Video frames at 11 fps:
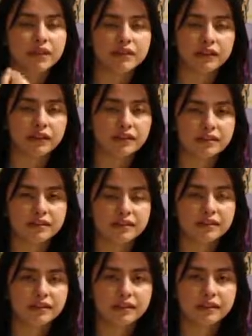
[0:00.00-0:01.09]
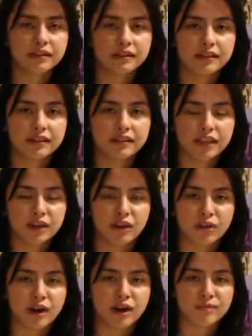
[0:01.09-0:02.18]
these things, you
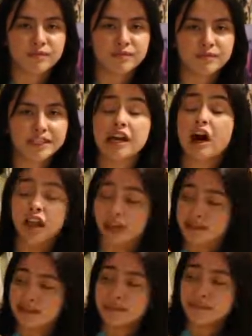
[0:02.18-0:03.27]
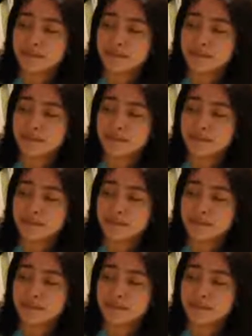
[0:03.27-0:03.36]
know, decolonize.